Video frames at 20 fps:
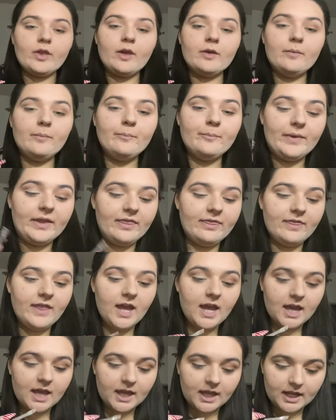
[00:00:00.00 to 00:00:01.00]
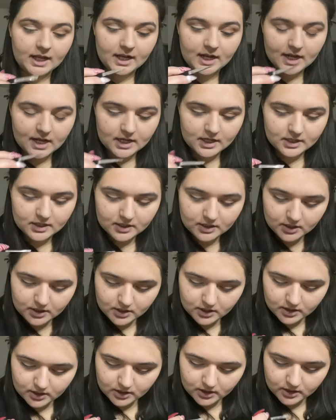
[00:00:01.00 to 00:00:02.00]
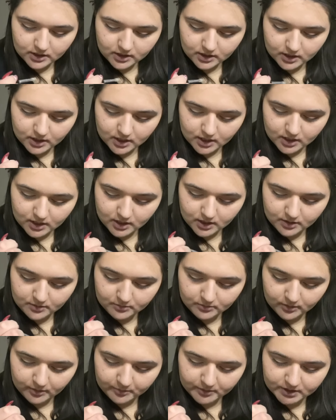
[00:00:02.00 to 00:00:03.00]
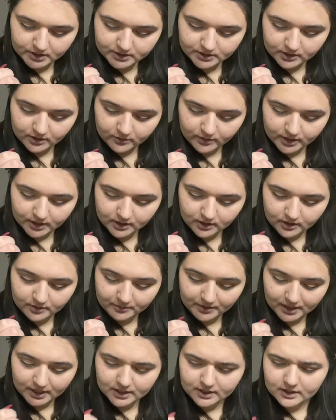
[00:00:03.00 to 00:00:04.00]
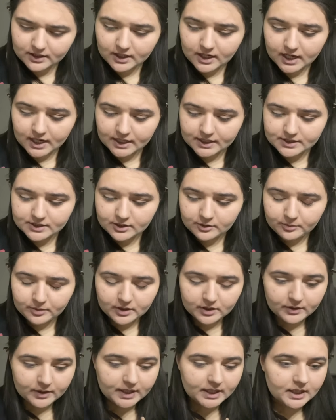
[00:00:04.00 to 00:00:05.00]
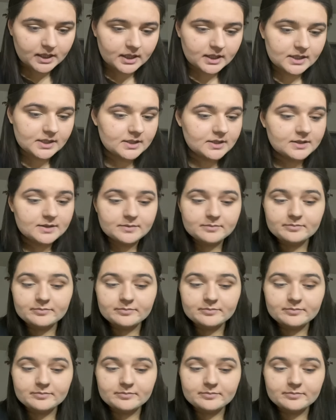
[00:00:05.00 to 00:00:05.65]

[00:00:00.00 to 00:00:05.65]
But then, let me just go in on my other eye super quick, because